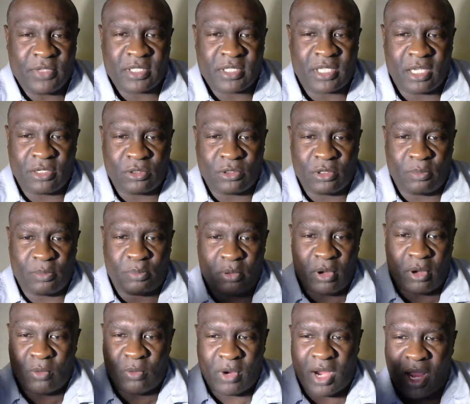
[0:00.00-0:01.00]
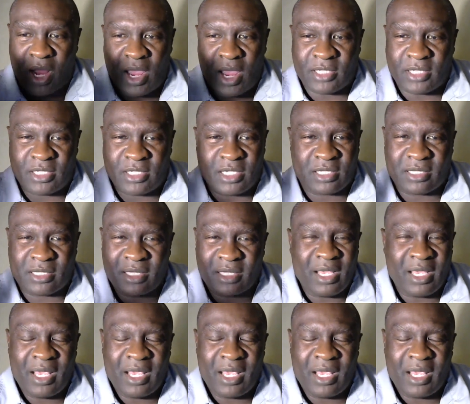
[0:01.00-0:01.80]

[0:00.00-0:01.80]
It's getting to the point where it's just